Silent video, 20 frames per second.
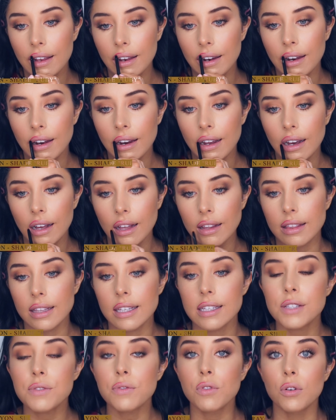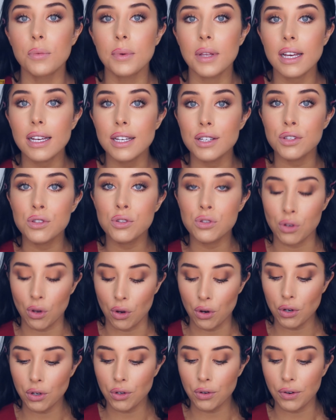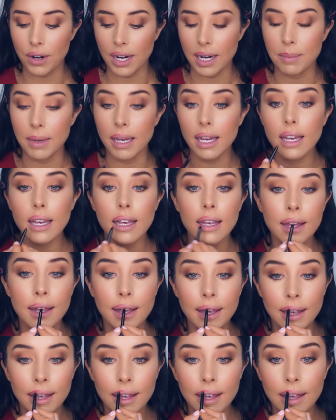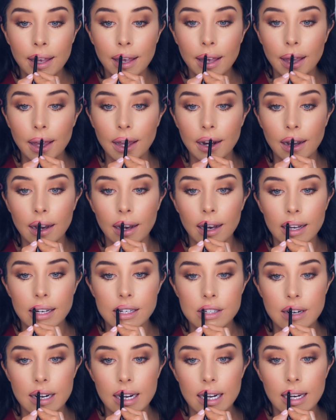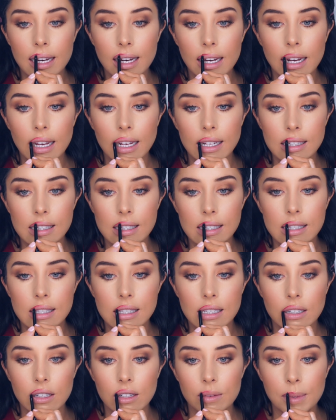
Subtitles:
Now this formula is so creamy and hydrating and so